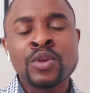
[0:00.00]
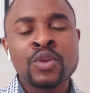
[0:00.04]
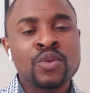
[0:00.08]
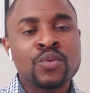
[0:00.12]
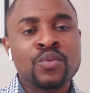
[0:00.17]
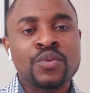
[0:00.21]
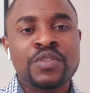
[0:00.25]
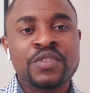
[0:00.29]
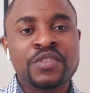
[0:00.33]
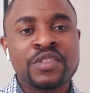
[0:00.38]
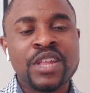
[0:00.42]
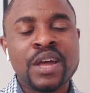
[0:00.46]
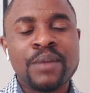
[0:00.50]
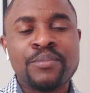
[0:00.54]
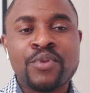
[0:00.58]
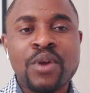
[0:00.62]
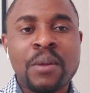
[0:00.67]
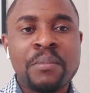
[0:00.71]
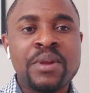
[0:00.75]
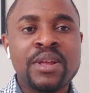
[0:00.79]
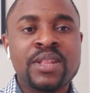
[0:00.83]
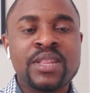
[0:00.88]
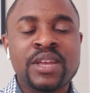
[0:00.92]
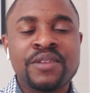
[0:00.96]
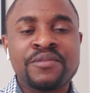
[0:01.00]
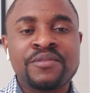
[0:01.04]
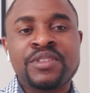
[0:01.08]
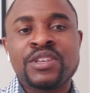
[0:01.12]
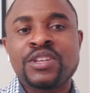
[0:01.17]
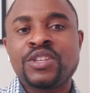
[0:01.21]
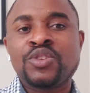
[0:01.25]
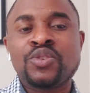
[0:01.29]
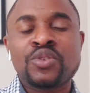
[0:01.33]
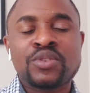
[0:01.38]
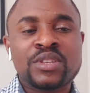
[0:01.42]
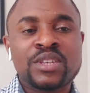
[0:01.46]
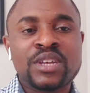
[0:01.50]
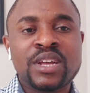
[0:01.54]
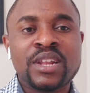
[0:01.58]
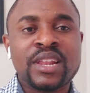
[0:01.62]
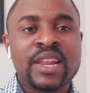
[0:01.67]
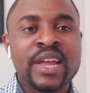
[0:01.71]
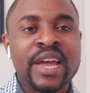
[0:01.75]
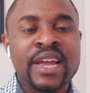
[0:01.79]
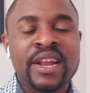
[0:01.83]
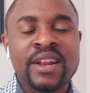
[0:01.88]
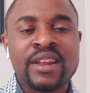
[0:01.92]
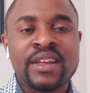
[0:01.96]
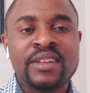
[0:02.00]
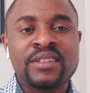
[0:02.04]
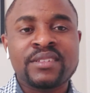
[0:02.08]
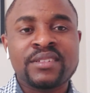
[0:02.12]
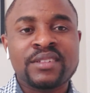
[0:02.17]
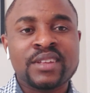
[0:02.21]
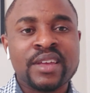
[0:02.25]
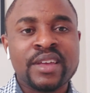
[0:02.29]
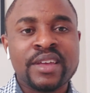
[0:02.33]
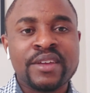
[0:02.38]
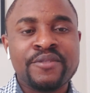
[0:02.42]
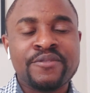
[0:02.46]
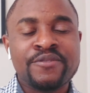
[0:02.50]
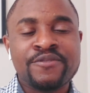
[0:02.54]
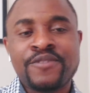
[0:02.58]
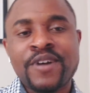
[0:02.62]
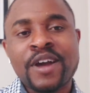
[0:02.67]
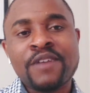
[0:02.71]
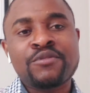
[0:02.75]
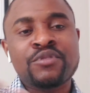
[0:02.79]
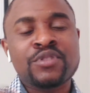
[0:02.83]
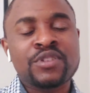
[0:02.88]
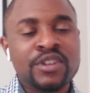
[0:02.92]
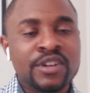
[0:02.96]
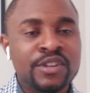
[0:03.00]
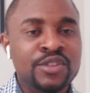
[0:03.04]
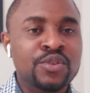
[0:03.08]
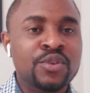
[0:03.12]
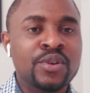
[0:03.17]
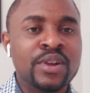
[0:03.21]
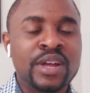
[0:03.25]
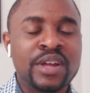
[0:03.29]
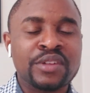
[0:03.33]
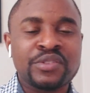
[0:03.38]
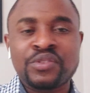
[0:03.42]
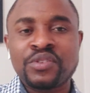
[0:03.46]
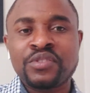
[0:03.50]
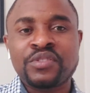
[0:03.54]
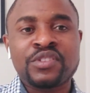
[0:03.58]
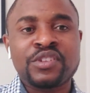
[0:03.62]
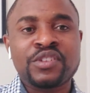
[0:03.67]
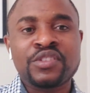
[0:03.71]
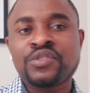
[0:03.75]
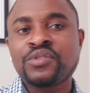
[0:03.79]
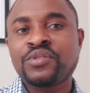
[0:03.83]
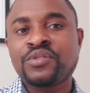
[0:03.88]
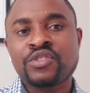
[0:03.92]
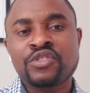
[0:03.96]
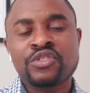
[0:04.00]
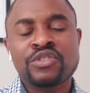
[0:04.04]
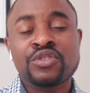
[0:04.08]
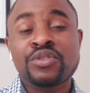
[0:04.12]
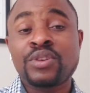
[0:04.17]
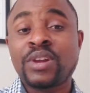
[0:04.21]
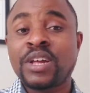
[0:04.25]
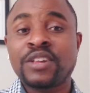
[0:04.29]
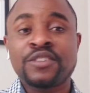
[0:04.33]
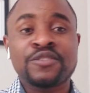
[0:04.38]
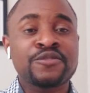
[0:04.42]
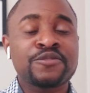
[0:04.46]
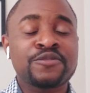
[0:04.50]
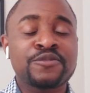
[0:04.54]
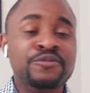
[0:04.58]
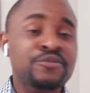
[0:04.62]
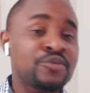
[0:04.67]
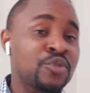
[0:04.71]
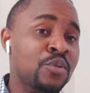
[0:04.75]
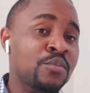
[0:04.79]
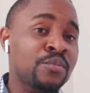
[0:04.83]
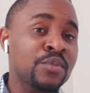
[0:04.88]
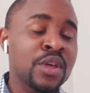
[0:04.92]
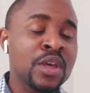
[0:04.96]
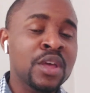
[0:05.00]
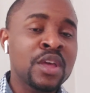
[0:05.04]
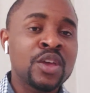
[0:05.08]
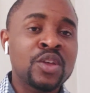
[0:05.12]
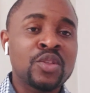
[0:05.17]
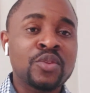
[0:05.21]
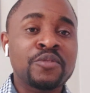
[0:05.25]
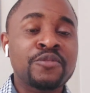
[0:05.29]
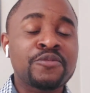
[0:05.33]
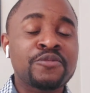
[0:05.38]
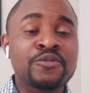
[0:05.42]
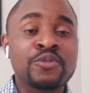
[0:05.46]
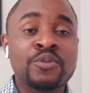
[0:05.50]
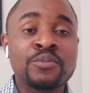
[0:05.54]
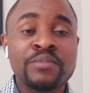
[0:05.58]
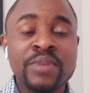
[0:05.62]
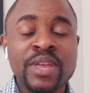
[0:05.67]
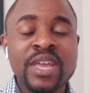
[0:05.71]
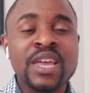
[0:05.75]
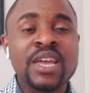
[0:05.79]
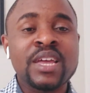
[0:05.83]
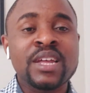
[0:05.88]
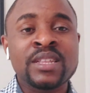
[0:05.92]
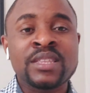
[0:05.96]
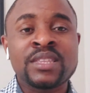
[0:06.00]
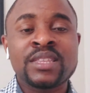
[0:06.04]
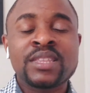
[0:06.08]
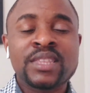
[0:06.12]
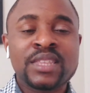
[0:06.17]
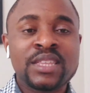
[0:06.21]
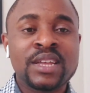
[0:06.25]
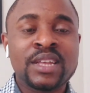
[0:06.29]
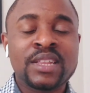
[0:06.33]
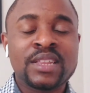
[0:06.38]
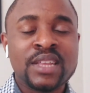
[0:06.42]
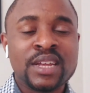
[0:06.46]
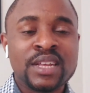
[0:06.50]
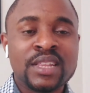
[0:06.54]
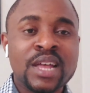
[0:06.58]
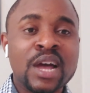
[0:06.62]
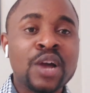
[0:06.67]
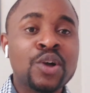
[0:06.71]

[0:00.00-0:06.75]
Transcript: you will see that probably they've deducted like, let's say, $500 or $600 from, you know, from it. Then